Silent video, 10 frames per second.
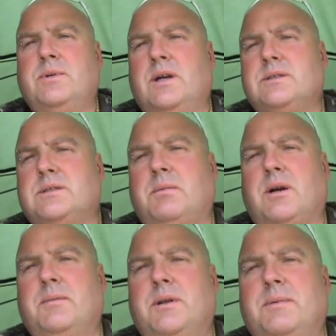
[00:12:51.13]

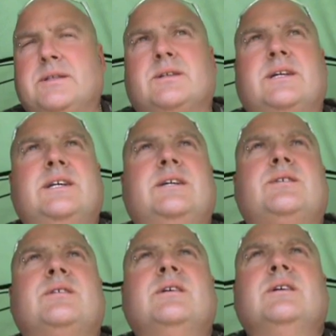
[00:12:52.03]
supplied me the bits I
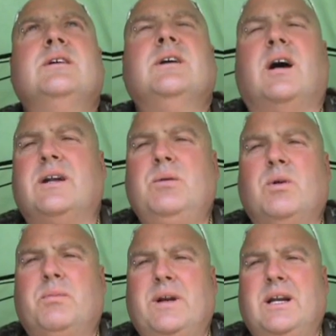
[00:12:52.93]
needed. I didn't
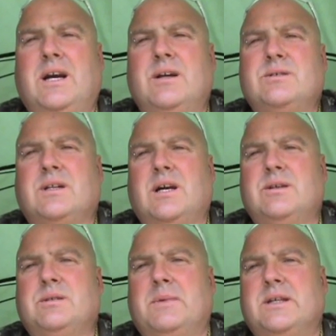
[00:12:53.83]
want to bring loads and
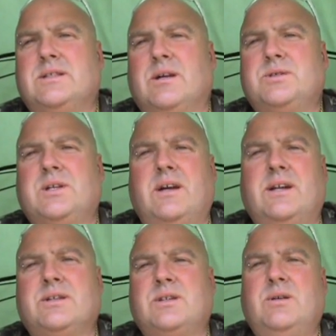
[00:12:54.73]
loads of bits, and I'll show you
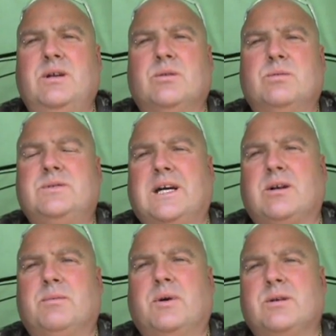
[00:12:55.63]
the 2 little
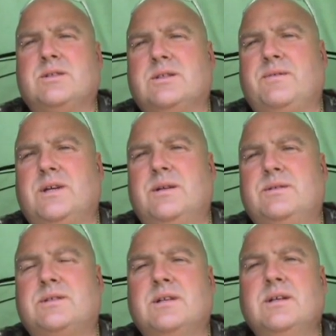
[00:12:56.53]
tackle boxes I've
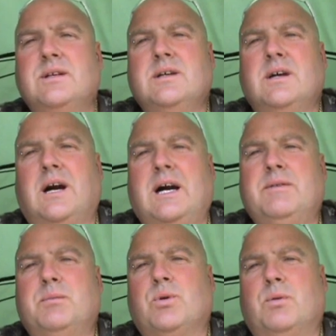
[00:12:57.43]
used. I
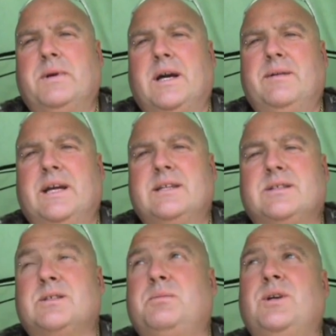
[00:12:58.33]
haven't brought my own leads
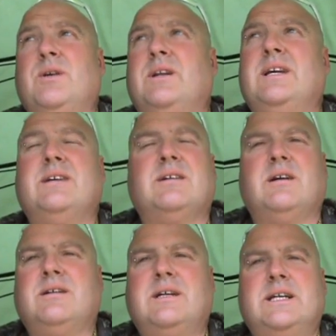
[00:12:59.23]
because purely
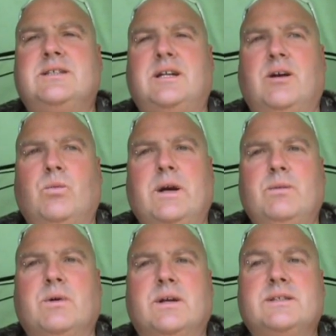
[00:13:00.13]
it's like
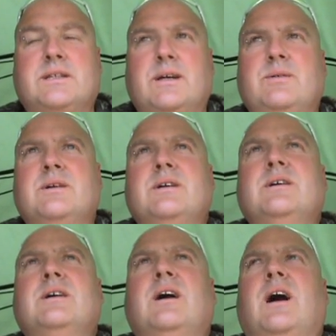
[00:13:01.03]
weight wise, so
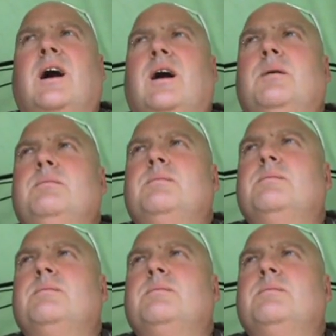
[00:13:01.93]
that